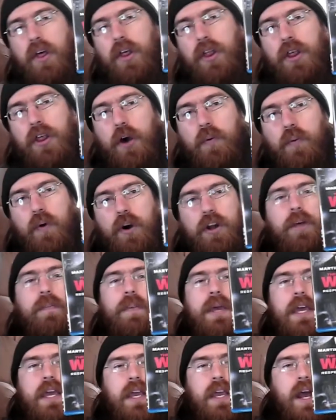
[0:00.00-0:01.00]
The
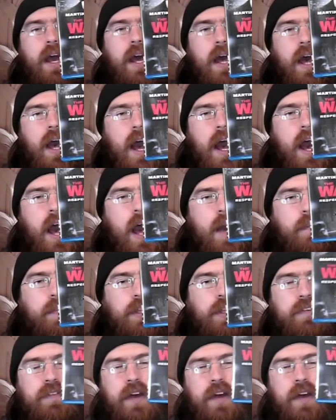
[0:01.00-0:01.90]
Wannabe. I believe